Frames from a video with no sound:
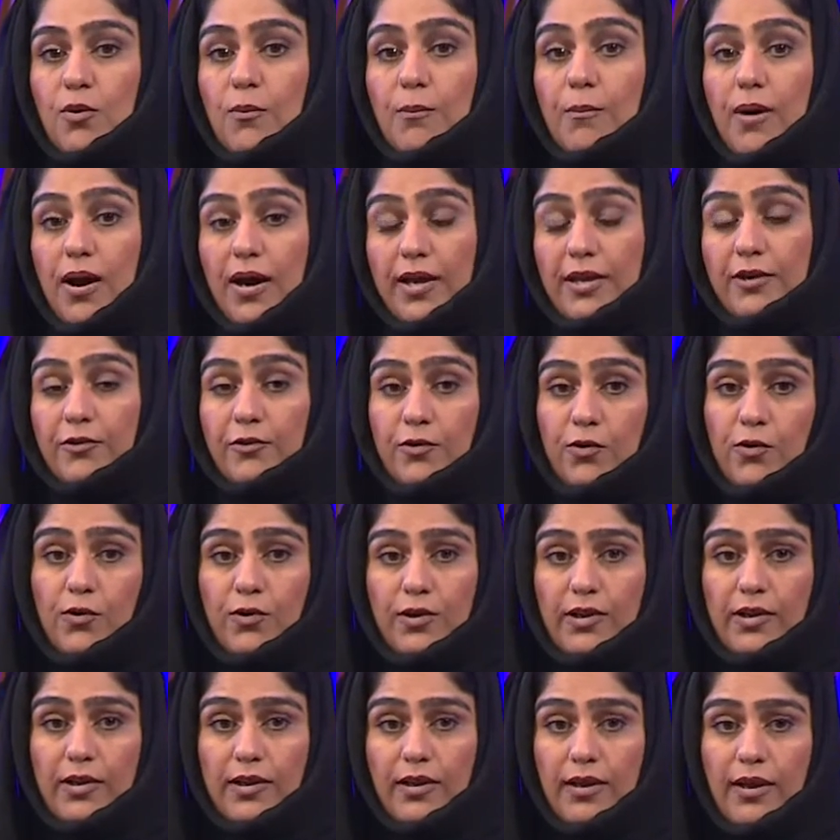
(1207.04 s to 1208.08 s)
So my
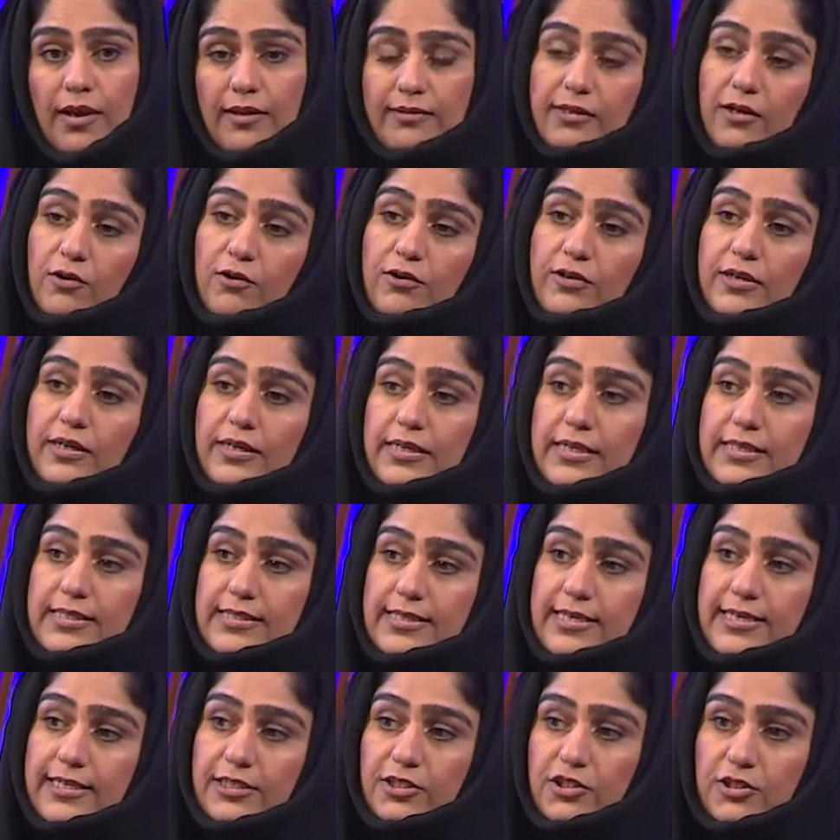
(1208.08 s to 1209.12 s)
role at the
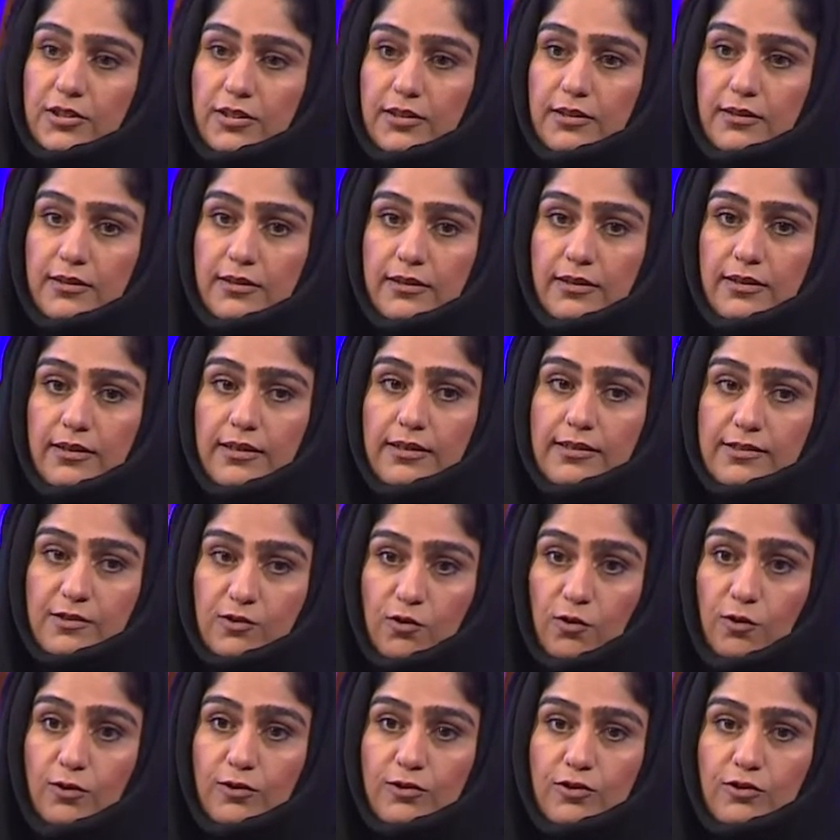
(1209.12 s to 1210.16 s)
organization
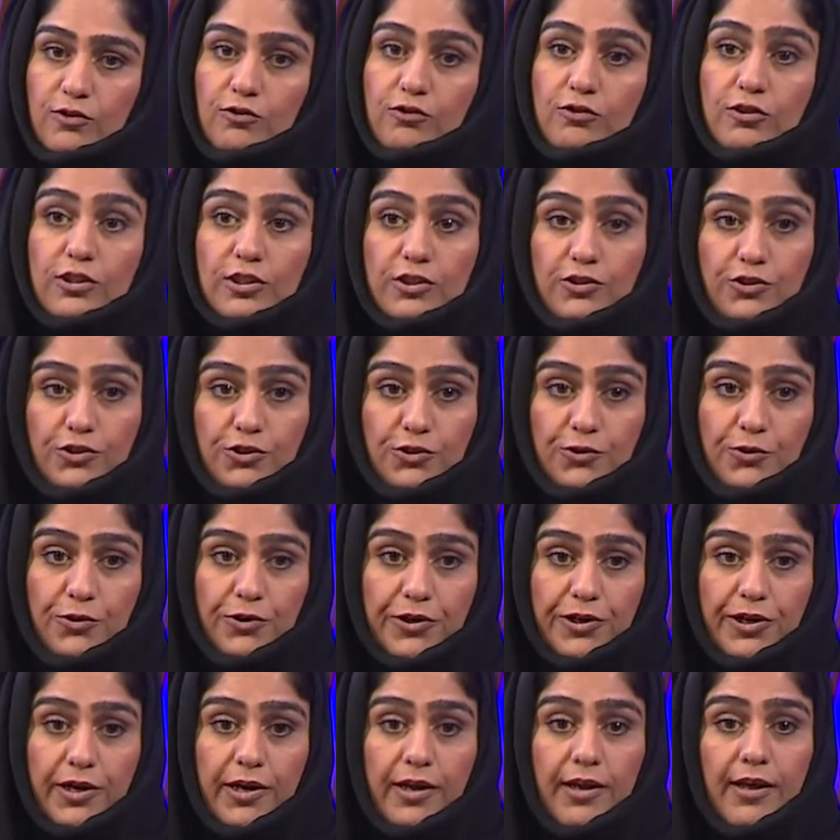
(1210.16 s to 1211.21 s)
is also to
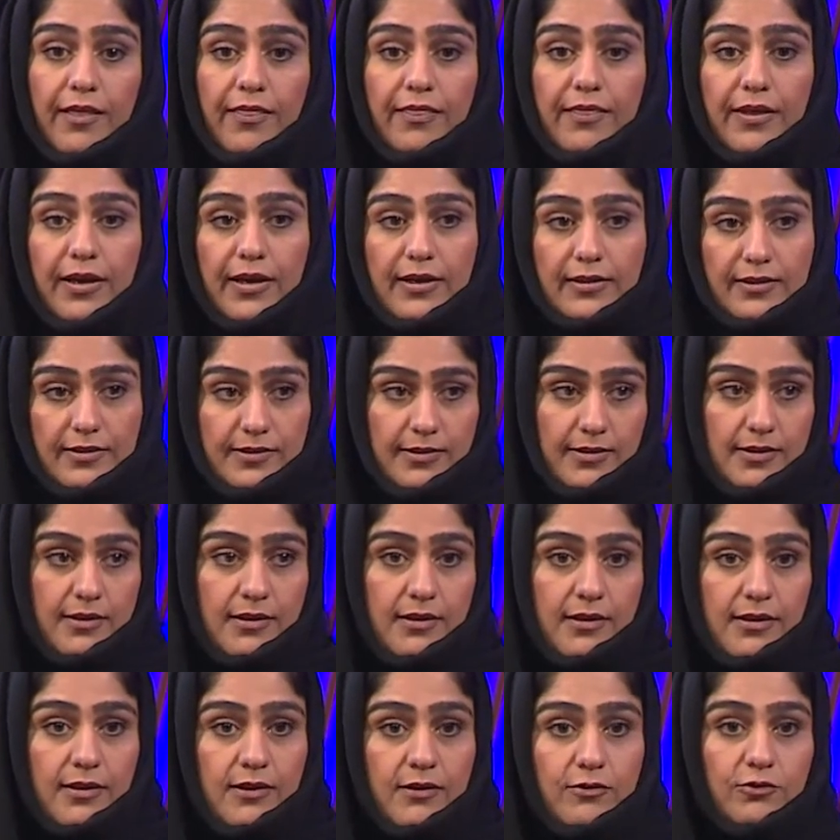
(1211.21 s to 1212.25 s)
ensure that
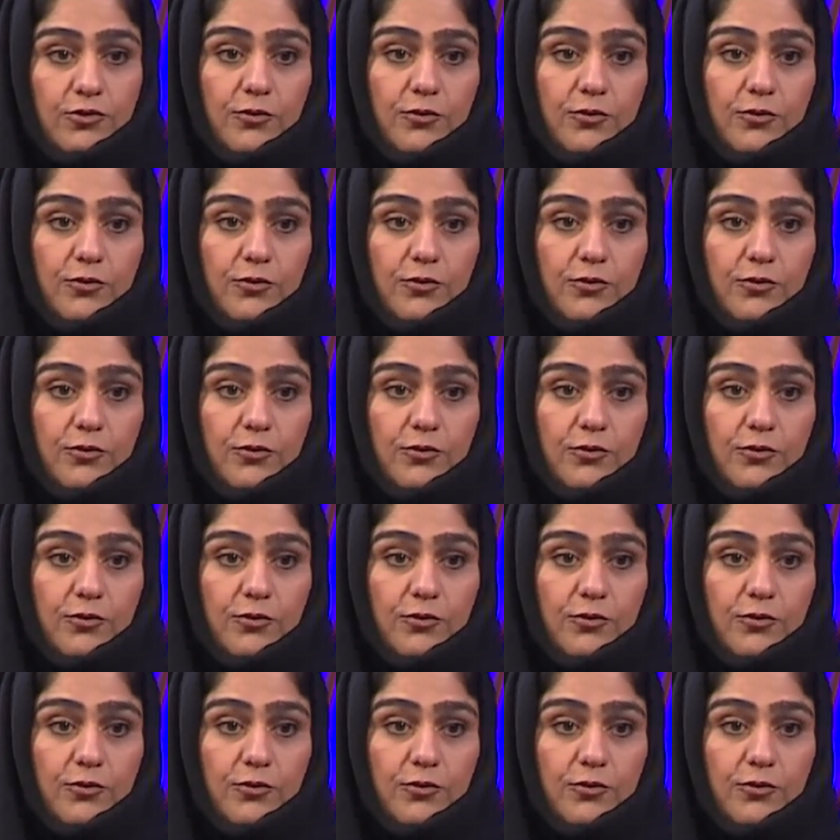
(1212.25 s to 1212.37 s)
